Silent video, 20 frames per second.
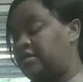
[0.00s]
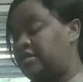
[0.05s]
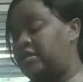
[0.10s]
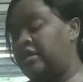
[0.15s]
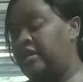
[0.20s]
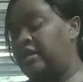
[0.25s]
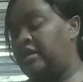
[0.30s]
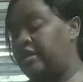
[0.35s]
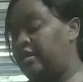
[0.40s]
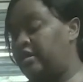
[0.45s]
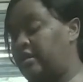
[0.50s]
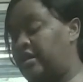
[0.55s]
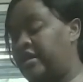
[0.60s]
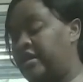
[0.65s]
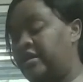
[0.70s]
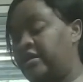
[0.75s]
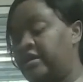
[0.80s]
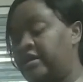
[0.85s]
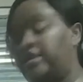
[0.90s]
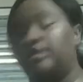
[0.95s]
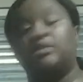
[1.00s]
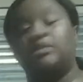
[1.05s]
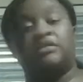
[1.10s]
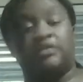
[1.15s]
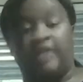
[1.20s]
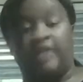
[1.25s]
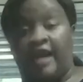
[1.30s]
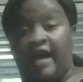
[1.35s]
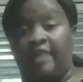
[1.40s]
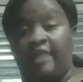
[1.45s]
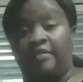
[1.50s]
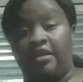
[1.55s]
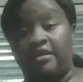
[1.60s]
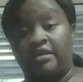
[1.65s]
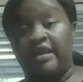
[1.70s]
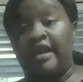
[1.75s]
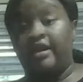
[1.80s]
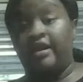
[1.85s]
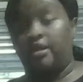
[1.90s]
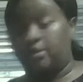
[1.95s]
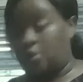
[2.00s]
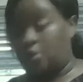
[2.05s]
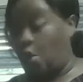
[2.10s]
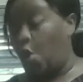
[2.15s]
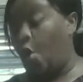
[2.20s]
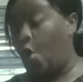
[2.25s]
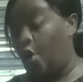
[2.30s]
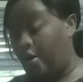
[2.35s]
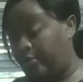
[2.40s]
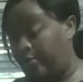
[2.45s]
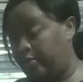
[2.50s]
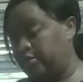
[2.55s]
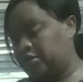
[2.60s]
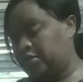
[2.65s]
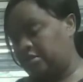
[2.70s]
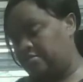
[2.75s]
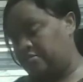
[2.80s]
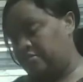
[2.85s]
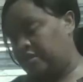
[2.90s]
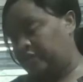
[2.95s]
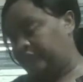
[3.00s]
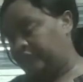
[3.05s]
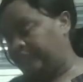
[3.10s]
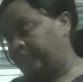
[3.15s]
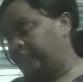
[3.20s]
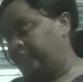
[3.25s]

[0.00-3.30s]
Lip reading: see it and it is slimy. That is horrible to me.